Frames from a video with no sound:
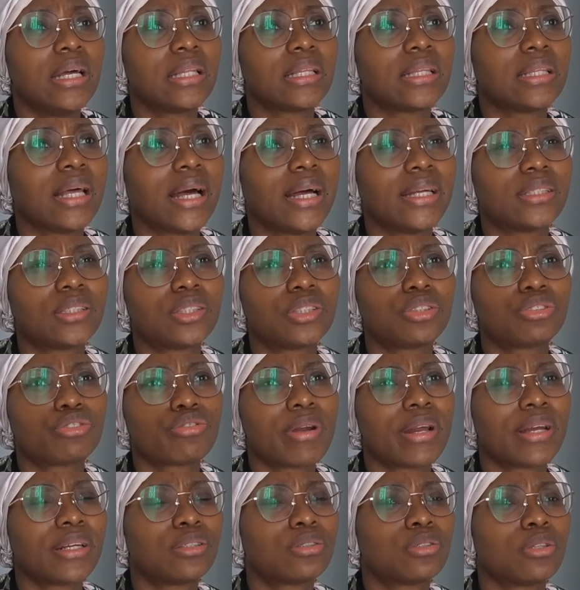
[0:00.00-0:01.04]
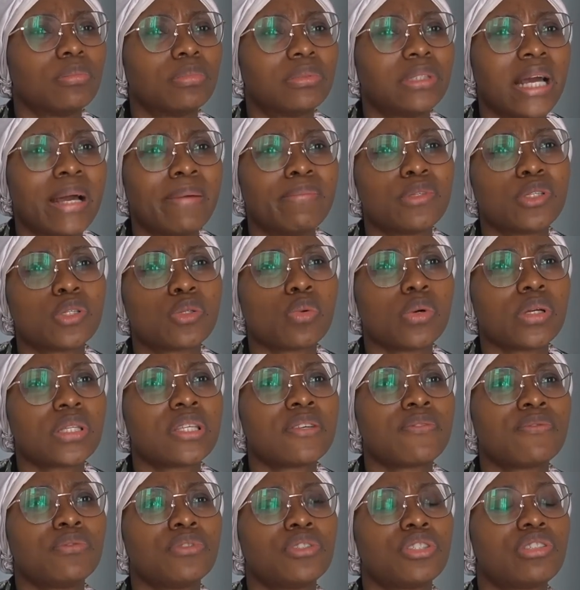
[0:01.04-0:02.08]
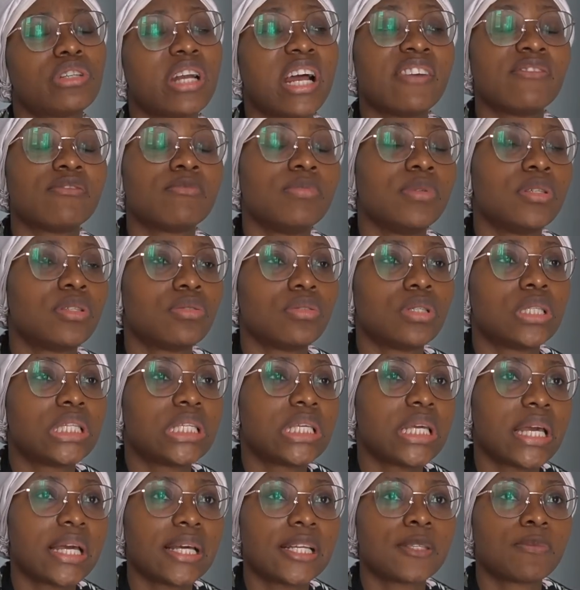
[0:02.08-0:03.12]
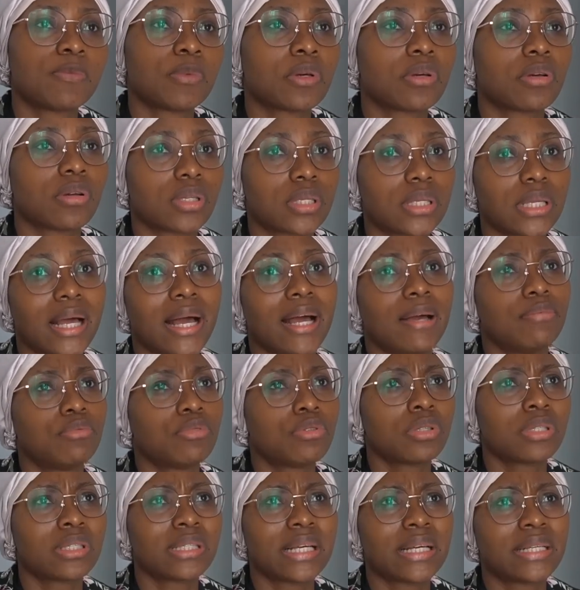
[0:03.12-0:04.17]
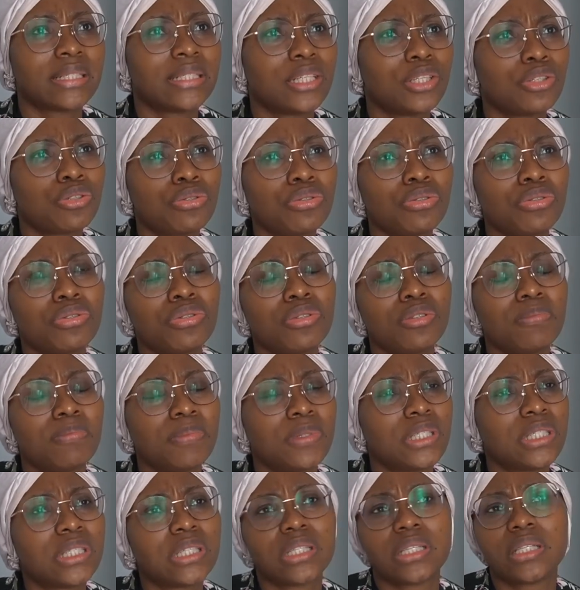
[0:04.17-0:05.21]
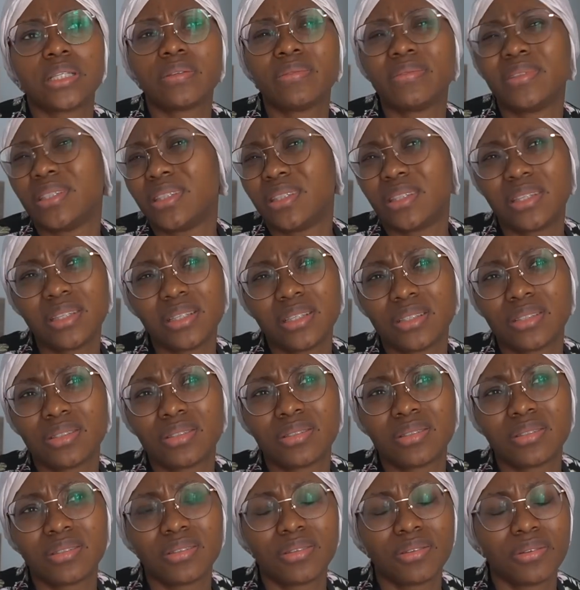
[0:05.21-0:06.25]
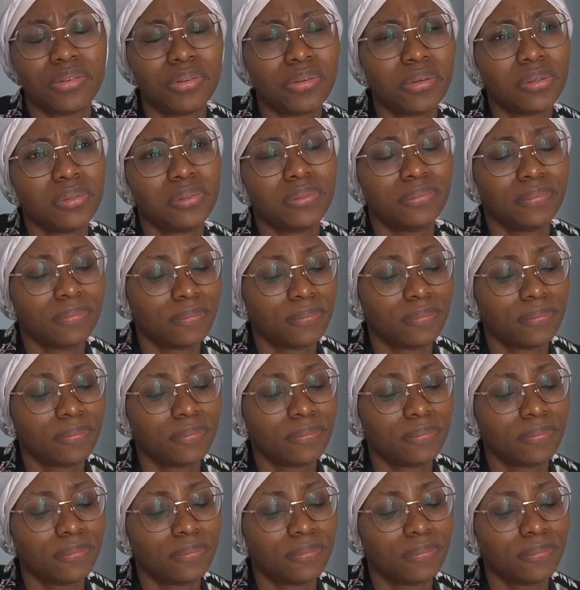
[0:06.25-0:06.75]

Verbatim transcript: that strength sometimes is what even drives me to tears, because I'm just like, they shouldn't be dealing with this, you know.